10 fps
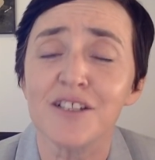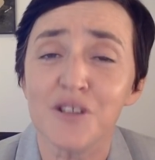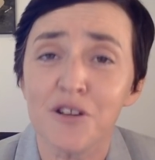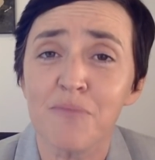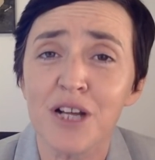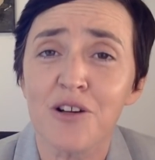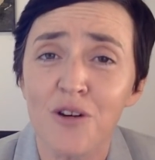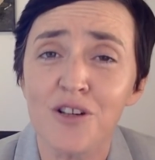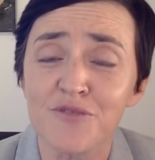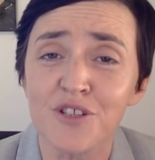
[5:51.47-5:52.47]
The European
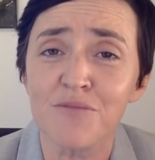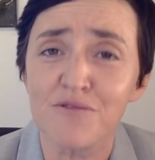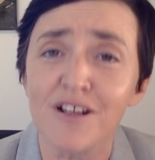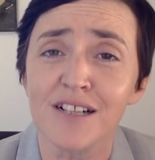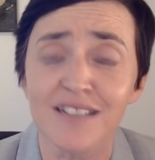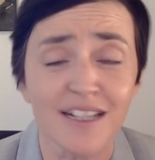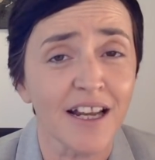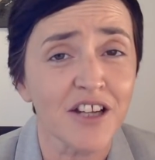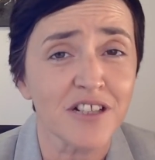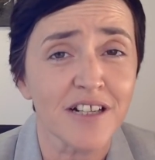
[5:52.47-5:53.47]
Court of Human Rights, it
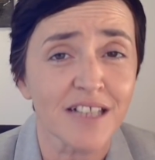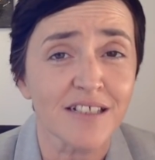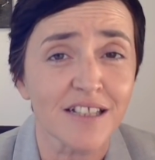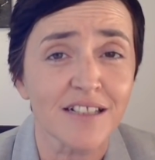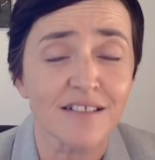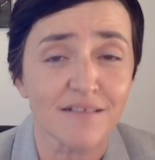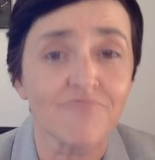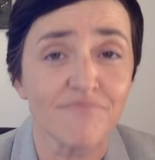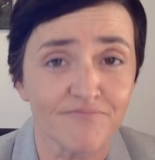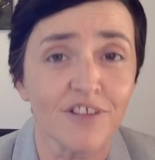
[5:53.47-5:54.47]
occasionally gets things
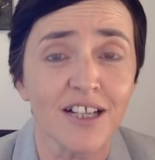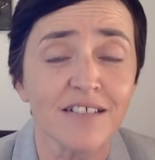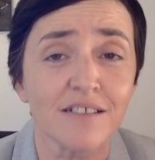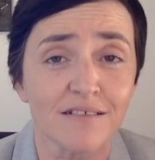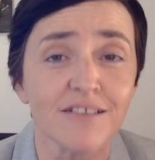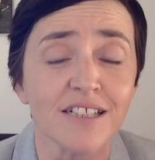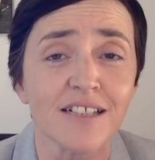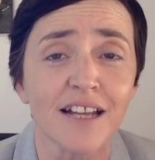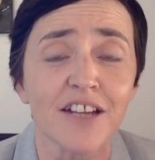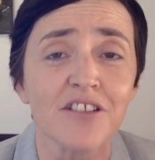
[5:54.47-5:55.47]
right, on this
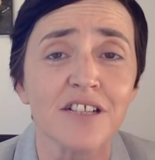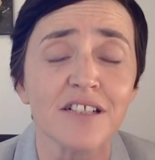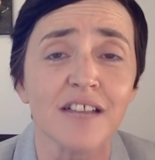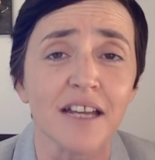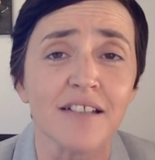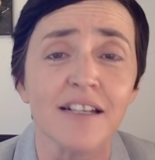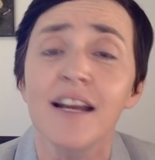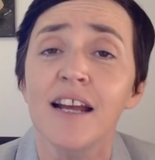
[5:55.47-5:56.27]
occasion it did,